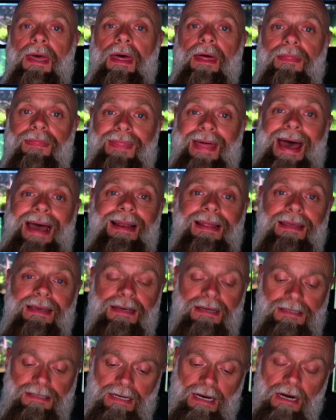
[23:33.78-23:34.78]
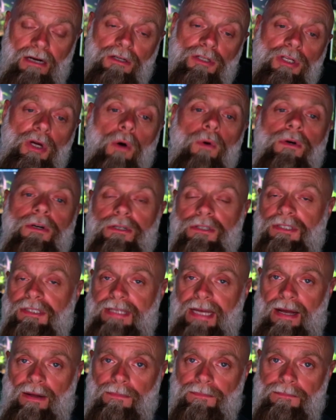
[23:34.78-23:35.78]
that is our donor
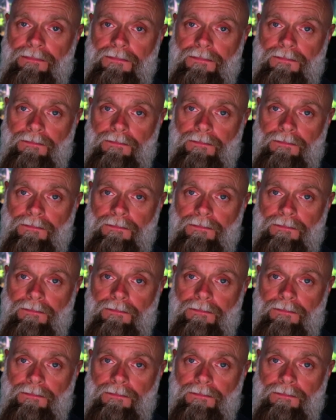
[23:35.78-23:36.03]
cell.